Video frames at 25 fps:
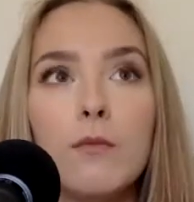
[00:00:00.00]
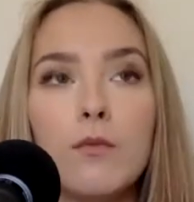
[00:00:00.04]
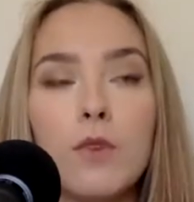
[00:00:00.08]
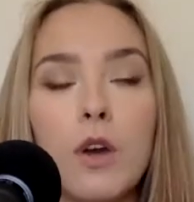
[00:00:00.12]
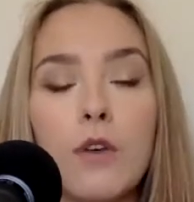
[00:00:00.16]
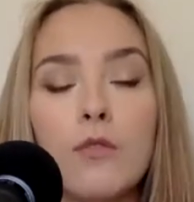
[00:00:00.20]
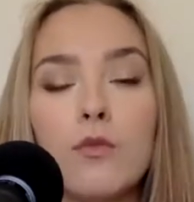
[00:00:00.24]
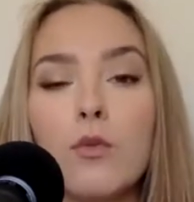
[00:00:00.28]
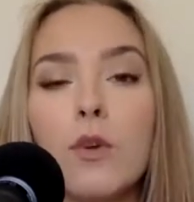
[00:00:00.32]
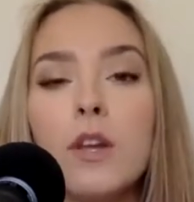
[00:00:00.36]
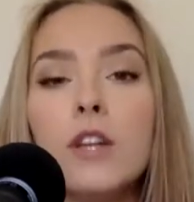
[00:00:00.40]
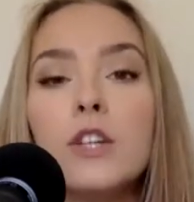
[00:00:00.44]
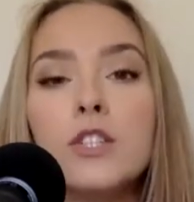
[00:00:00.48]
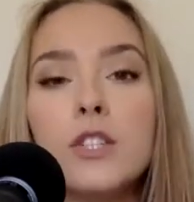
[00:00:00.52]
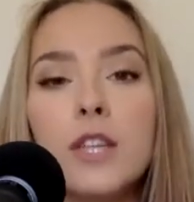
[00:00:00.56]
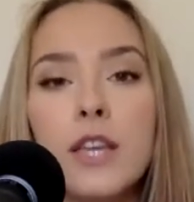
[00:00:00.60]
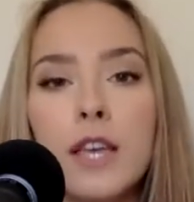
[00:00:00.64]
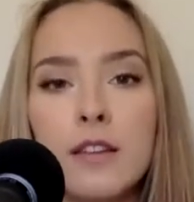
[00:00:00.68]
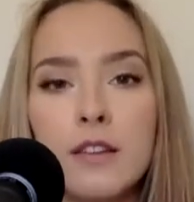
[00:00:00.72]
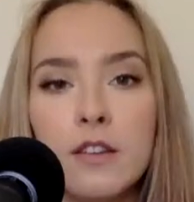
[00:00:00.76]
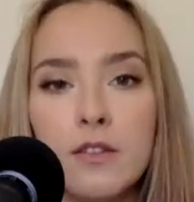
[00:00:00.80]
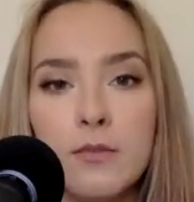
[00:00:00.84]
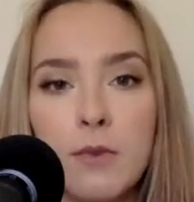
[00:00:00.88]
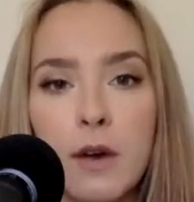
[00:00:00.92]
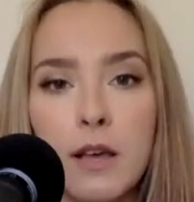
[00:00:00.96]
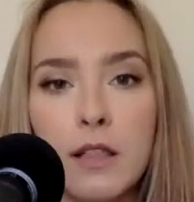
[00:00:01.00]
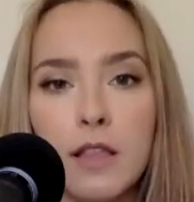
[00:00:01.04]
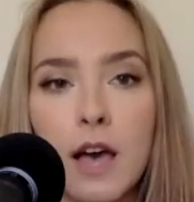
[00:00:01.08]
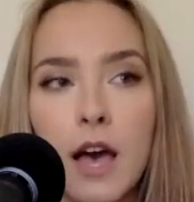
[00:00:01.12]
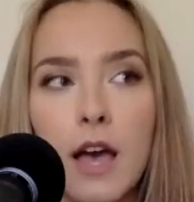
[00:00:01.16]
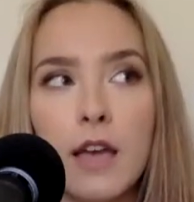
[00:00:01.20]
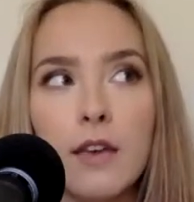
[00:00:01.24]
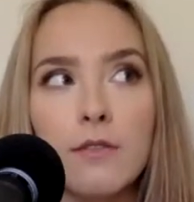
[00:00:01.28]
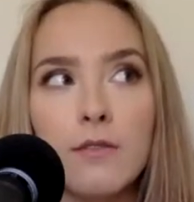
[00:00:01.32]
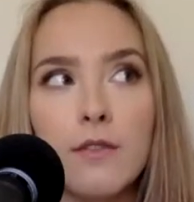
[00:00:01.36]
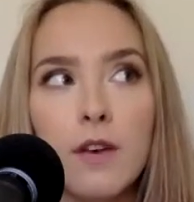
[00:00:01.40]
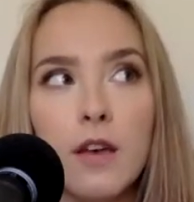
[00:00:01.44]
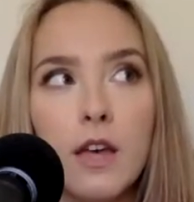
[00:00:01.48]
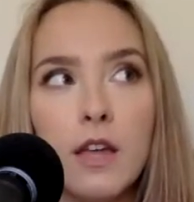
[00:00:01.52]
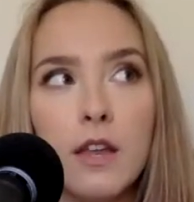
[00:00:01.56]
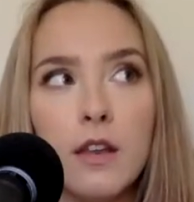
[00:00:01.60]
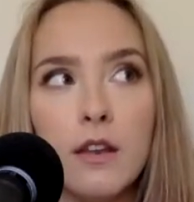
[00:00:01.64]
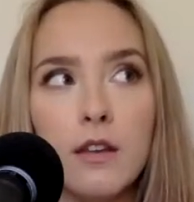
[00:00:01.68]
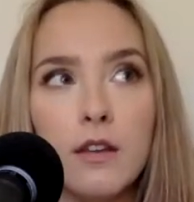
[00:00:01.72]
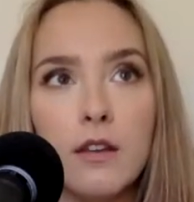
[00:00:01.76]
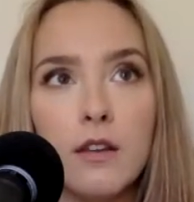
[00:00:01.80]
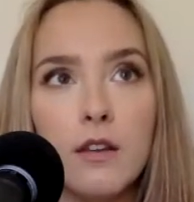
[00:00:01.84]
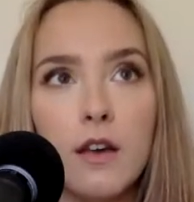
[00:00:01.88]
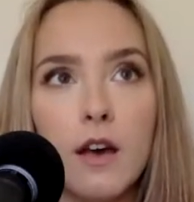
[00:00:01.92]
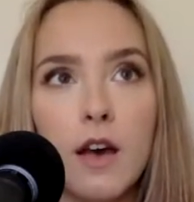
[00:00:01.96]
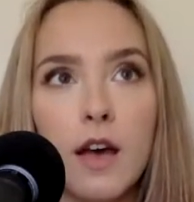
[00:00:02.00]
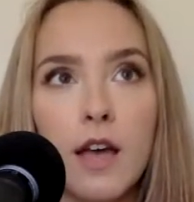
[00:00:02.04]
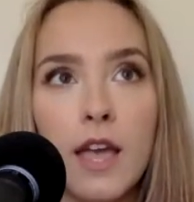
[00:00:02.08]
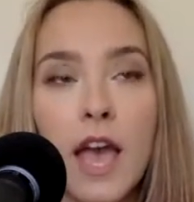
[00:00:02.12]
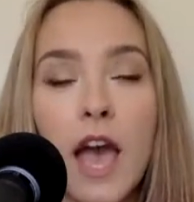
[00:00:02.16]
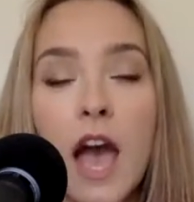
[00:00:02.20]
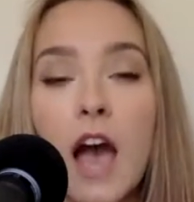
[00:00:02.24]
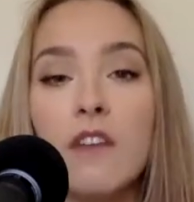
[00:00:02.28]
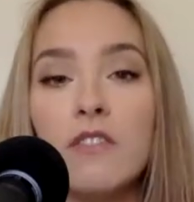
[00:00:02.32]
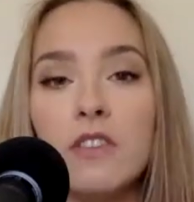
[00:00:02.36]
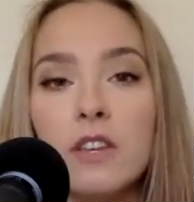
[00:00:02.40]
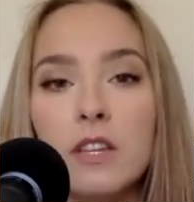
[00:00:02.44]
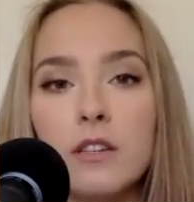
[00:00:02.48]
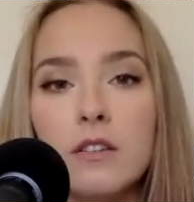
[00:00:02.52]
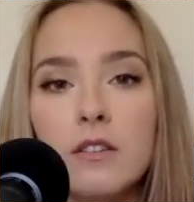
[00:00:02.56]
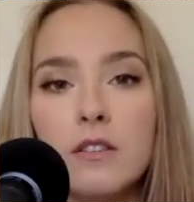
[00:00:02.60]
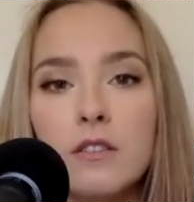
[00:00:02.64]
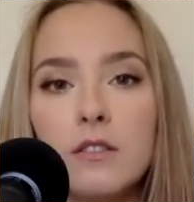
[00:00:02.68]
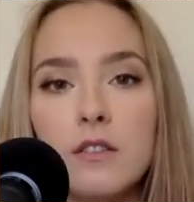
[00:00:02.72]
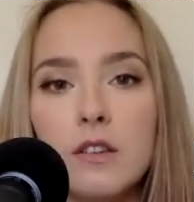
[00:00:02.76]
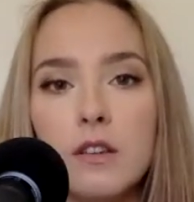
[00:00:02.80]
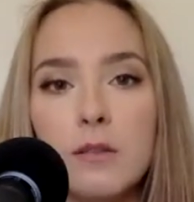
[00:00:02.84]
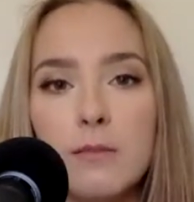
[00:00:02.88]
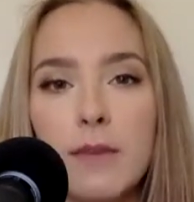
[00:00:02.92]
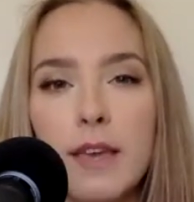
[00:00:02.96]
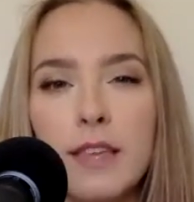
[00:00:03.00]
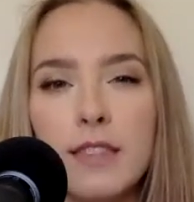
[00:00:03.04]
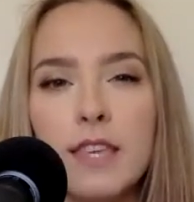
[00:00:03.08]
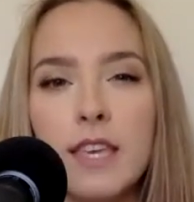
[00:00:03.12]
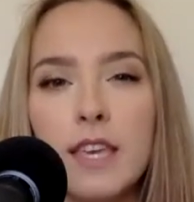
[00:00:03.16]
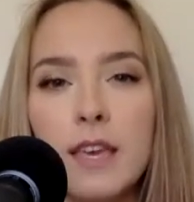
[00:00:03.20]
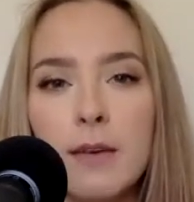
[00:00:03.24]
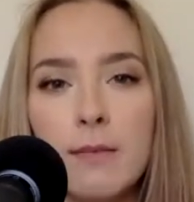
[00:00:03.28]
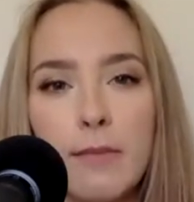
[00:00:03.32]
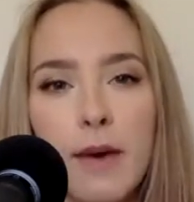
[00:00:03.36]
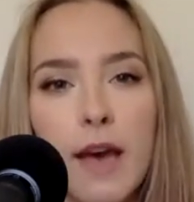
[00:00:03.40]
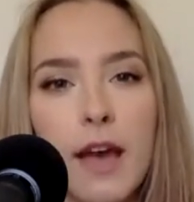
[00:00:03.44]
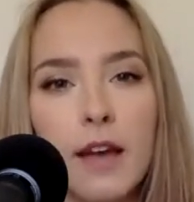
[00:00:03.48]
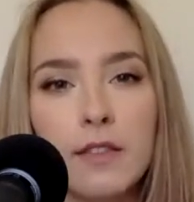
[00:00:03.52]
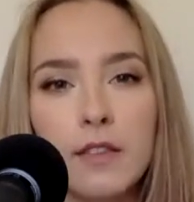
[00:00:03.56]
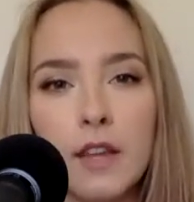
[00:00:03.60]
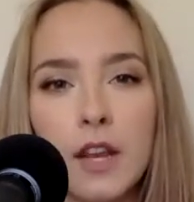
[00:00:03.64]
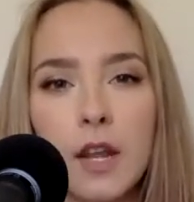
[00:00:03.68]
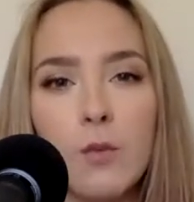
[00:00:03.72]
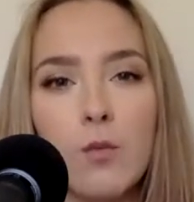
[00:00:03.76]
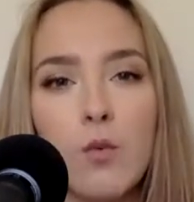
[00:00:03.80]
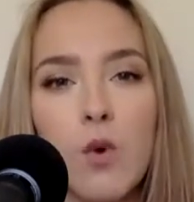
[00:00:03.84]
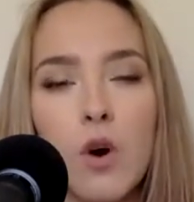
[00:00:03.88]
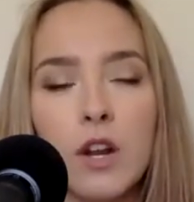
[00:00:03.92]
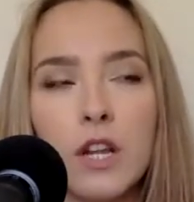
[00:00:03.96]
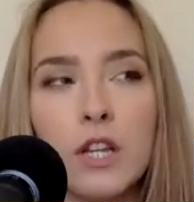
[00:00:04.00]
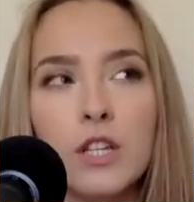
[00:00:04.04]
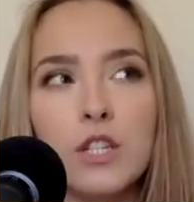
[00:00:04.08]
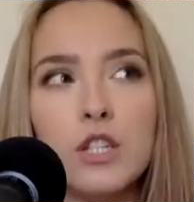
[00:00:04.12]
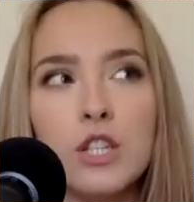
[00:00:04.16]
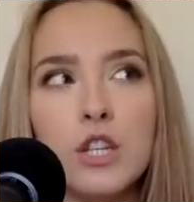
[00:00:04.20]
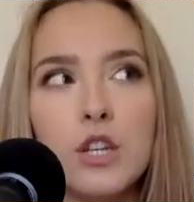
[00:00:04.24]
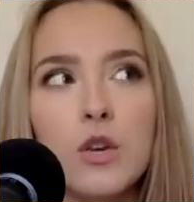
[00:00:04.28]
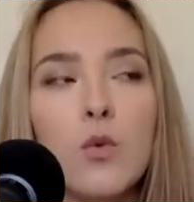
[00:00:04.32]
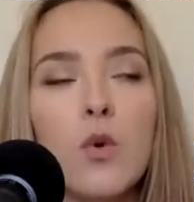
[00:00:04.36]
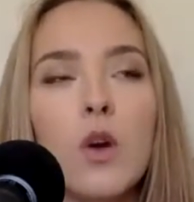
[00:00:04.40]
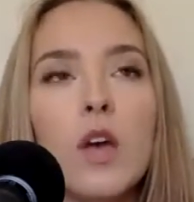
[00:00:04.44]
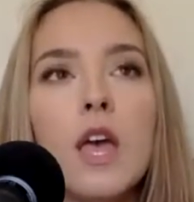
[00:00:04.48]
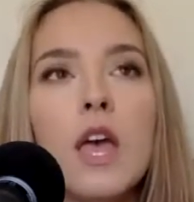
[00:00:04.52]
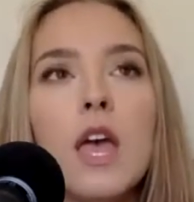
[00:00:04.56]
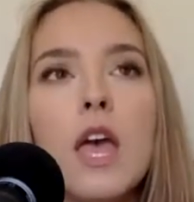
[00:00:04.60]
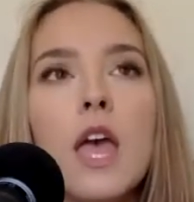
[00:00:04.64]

I've reached the end of my life and I haven't made the impact that I wanted to.